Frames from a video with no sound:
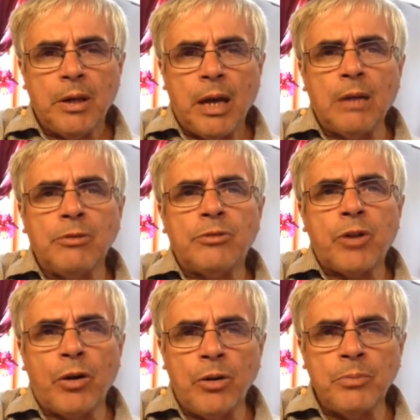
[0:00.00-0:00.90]
in
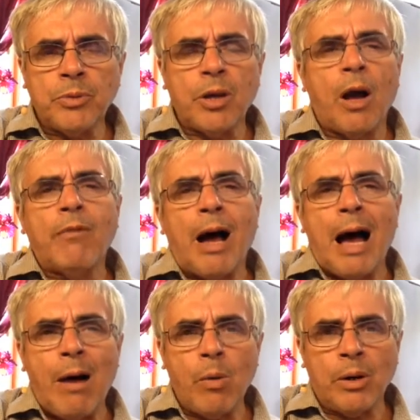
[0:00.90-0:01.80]
terms of
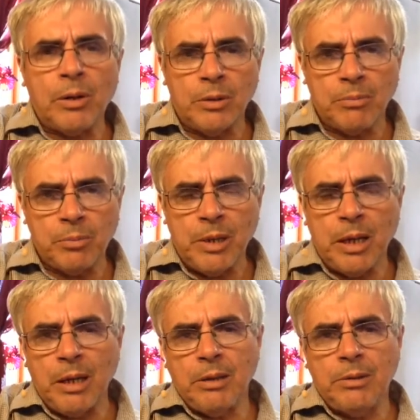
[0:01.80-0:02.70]
our
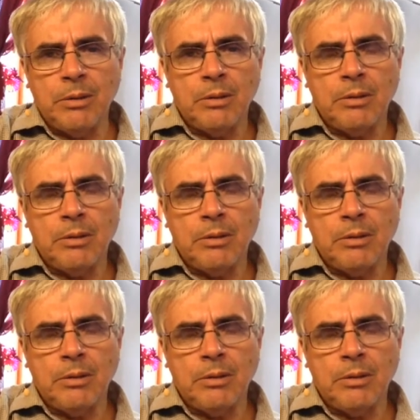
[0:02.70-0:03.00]
need.